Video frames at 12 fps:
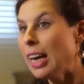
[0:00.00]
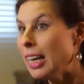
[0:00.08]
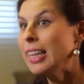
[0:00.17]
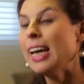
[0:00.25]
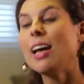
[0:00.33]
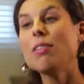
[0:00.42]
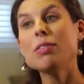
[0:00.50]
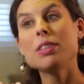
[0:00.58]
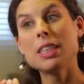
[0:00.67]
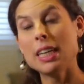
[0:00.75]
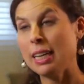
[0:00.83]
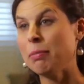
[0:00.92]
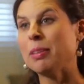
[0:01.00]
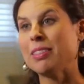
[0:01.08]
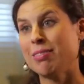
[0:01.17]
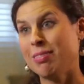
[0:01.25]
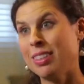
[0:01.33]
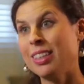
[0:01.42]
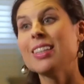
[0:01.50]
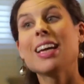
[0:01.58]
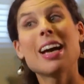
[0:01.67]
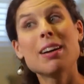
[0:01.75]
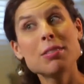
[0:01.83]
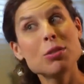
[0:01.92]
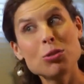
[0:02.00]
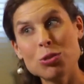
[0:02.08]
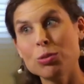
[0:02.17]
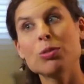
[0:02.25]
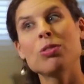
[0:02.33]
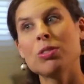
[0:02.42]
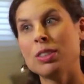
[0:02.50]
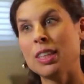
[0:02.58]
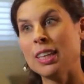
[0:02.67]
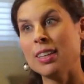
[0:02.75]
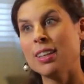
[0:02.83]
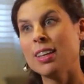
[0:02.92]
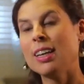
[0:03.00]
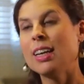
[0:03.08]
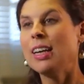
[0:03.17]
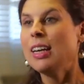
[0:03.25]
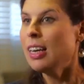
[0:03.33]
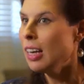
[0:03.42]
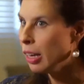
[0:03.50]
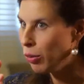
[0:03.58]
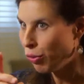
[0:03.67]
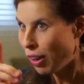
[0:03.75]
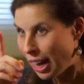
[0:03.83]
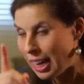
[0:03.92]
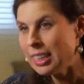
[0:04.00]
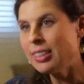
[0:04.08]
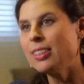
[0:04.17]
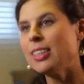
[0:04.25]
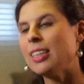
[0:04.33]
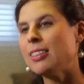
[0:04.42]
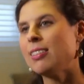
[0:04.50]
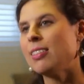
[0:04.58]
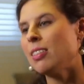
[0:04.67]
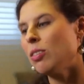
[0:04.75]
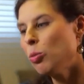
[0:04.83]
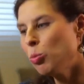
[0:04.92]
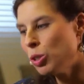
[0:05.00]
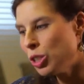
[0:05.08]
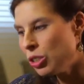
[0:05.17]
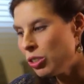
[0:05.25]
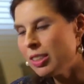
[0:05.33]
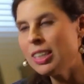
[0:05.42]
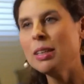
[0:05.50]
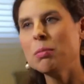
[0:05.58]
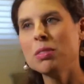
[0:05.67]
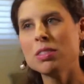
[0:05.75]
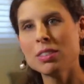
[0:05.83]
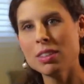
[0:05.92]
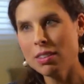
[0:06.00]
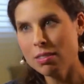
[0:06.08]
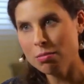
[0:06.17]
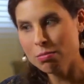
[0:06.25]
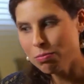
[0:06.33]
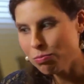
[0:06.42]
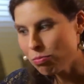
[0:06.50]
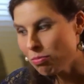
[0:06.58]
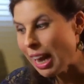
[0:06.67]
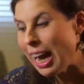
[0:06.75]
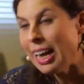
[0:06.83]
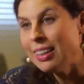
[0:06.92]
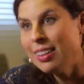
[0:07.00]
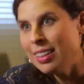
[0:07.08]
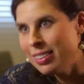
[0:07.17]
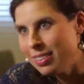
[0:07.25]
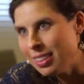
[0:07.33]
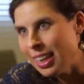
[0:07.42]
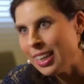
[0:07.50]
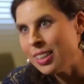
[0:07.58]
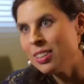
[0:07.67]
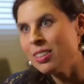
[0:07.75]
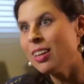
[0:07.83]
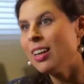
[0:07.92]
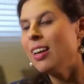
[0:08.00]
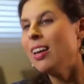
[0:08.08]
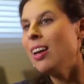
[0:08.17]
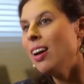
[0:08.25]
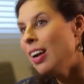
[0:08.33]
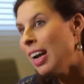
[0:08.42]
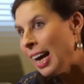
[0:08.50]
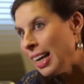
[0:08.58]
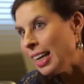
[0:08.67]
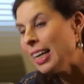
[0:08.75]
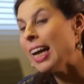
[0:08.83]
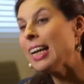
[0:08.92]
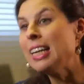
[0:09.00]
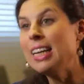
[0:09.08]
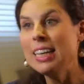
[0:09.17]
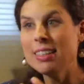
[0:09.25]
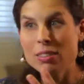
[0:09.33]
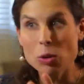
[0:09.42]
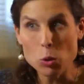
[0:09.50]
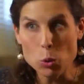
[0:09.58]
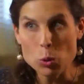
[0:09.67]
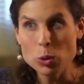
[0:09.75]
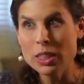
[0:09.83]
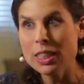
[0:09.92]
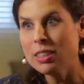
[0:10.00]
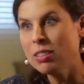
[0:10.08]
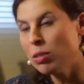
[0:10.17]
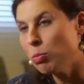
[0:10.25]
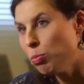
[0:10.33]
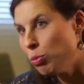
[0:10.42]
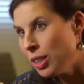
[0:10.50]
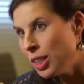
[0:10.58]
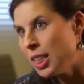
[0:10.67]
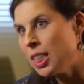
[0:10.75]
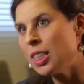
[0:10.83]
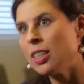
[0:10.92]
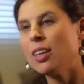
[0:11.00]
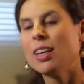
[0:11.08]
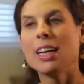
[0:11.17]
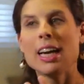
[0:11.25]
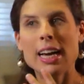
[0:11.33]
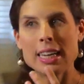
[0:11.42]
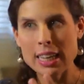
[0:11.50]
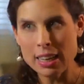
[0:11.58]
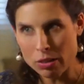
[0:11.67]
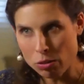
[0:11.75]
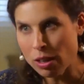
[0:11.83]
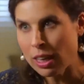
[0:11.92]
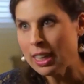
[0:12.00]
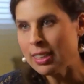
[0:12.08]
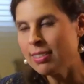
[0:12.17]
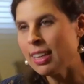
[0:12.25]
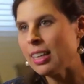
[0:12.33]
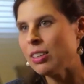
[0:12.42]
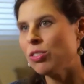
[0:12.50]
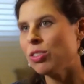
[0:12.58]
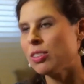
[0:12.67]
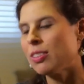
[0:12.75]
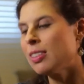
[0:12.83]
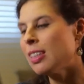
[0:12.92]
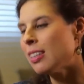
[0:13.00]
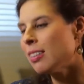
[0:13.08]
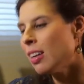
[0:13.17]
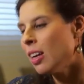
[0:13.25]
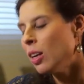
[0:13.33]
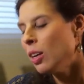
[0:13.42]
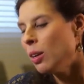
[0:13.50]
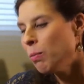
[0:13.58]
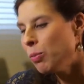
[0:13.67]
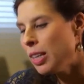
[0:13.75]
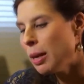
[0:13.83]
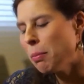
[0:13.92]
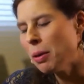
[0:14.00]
And they have a dilemma. They have to choose today. If ISIS, which seems at this stage likely, at least according to British and Israeli intelligence, and the